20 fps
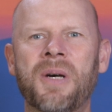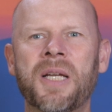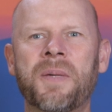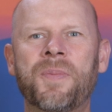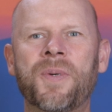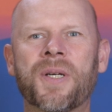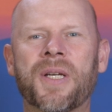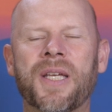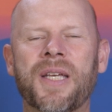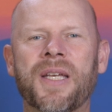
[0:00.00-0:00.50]

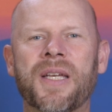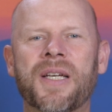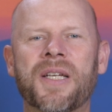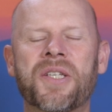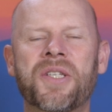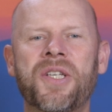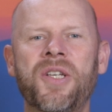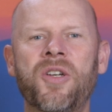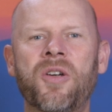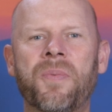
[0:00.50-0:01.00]
Mike
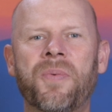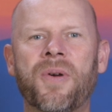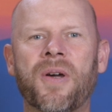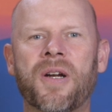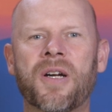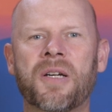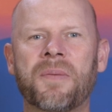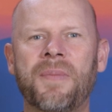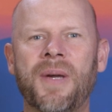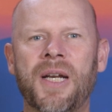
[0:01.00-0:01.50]
Bookie, a senior
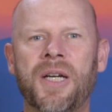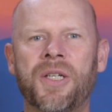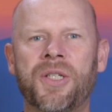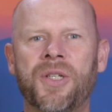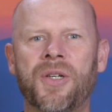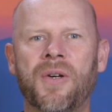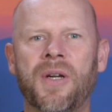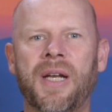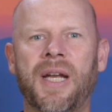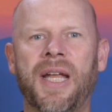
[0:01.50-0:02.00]
product
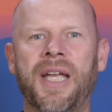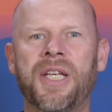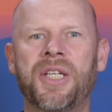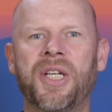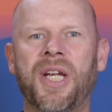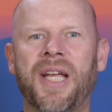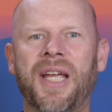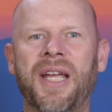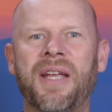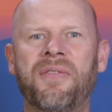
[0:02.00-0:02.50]
manager at
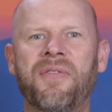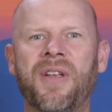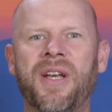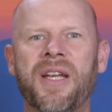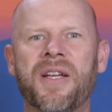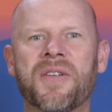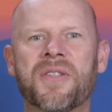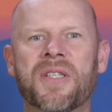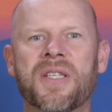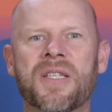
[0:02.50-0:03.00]
AJA
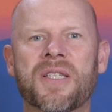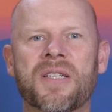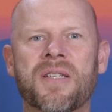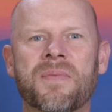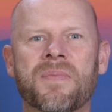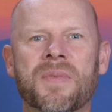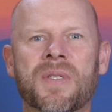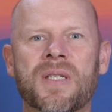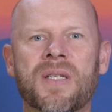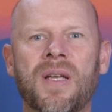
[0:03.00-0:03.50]
Video
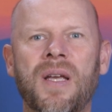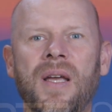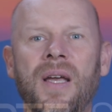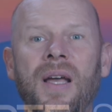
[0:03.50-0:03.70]
Systems.